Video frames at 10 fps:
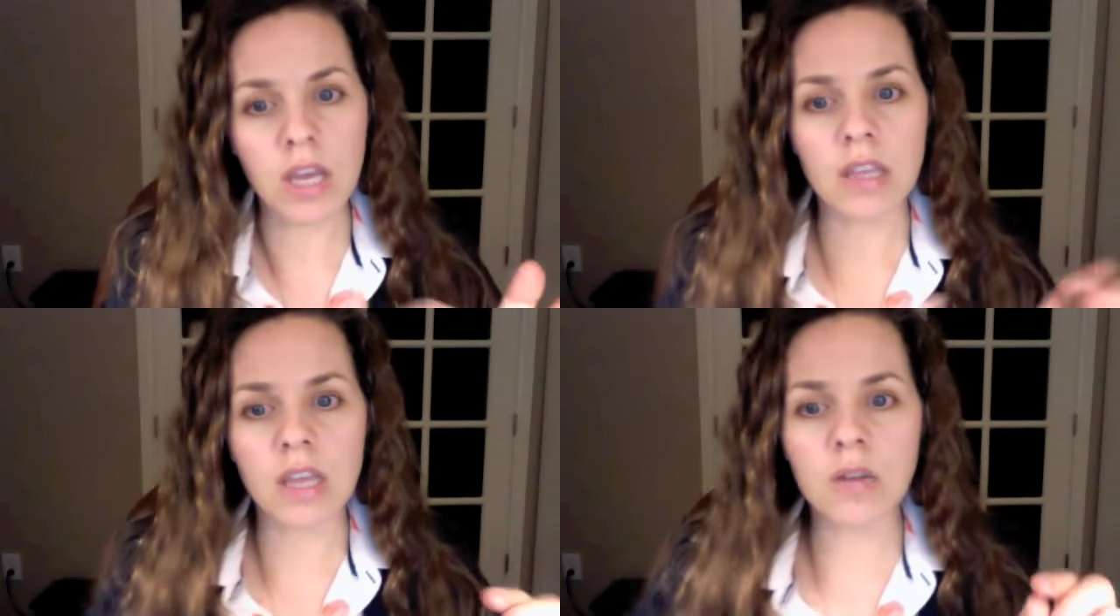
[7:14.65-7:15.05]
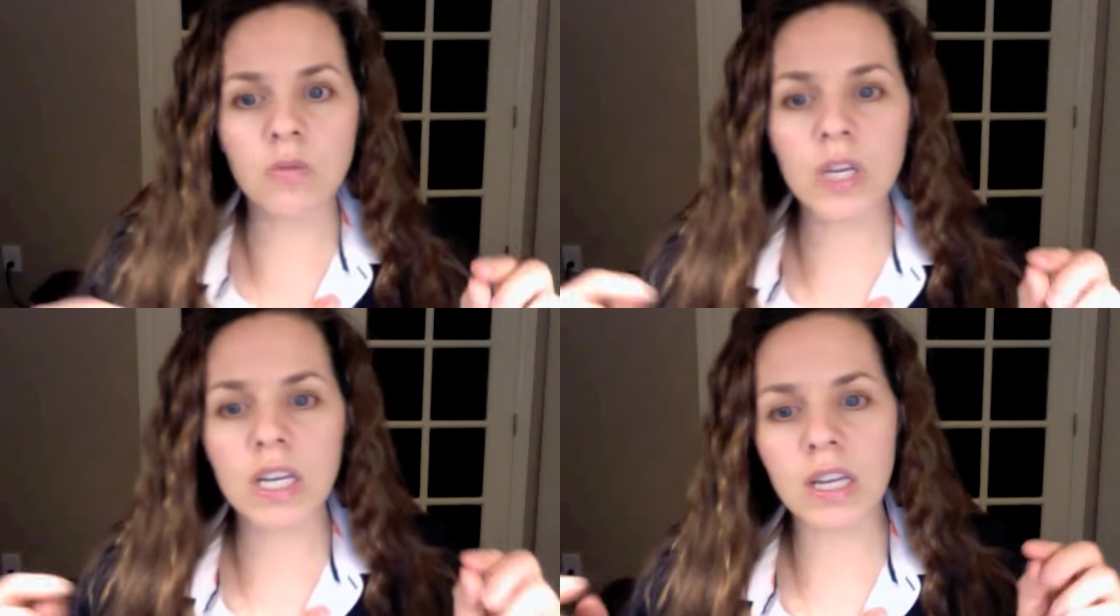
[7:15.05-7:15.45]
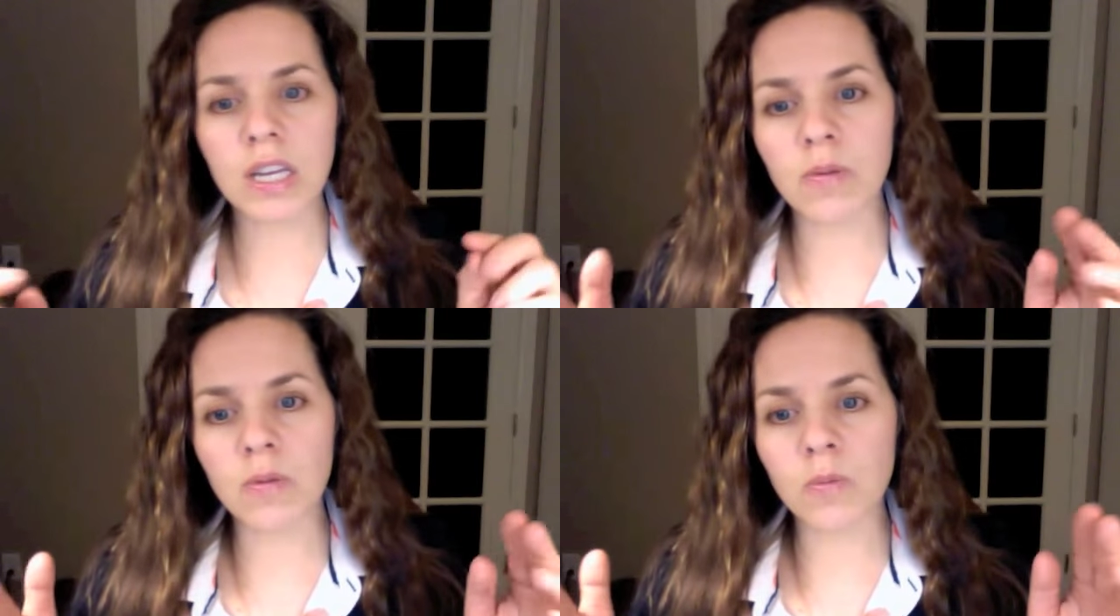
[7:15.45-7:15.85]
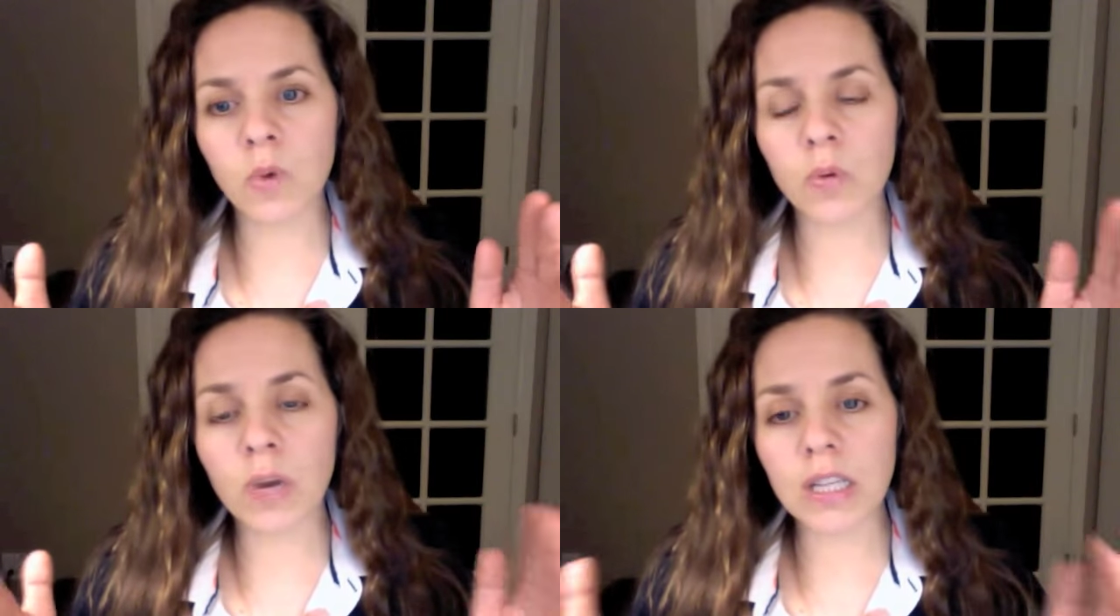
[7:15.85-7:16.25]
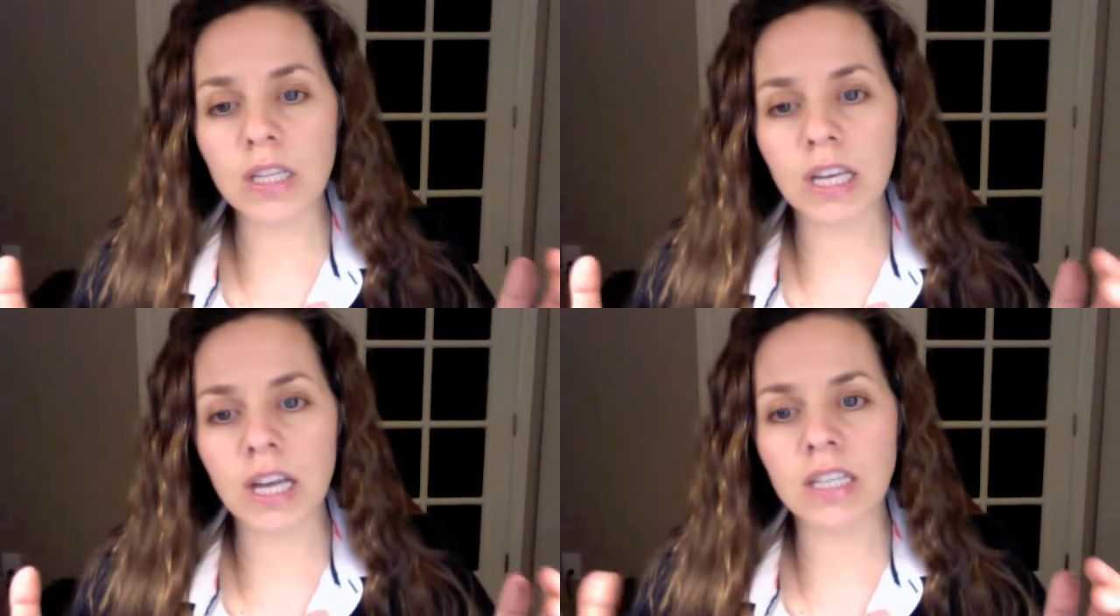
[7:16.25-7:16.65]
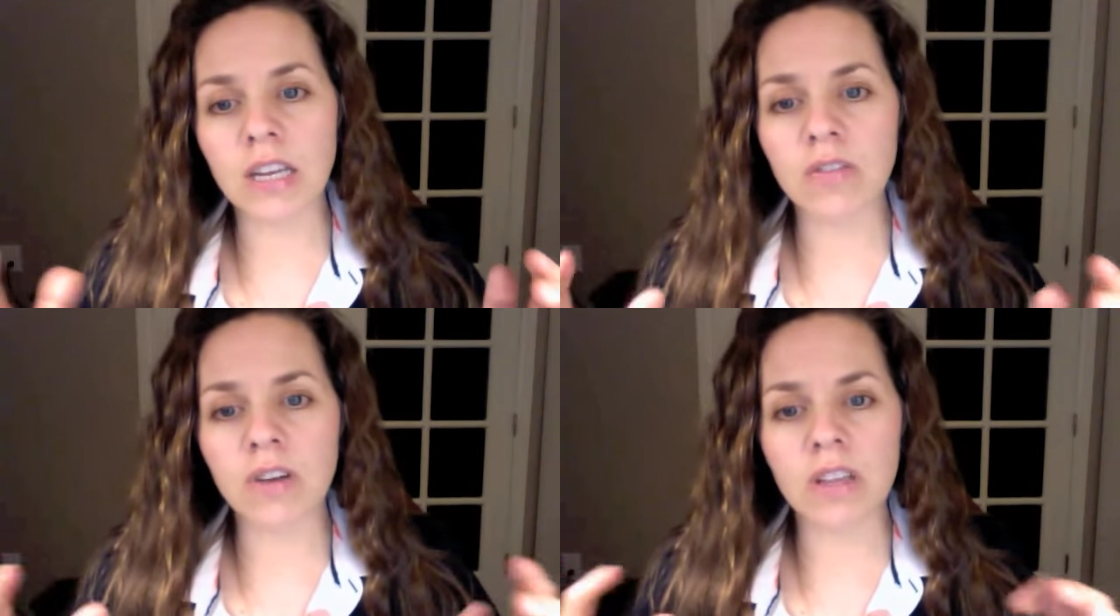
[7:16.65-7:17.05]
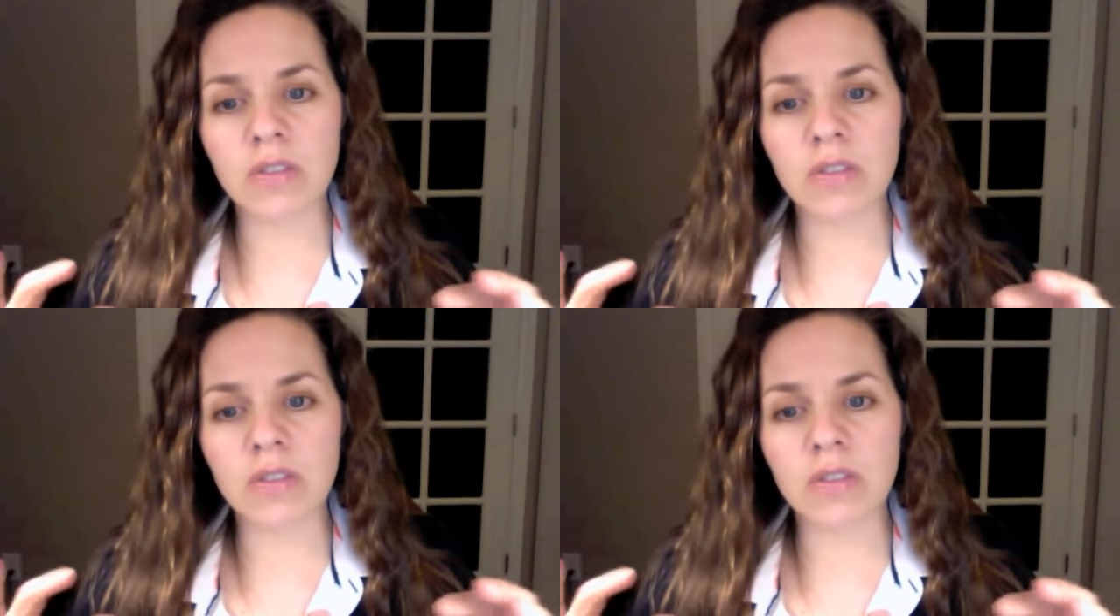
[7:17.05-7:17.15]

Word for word: then we can more readily identify the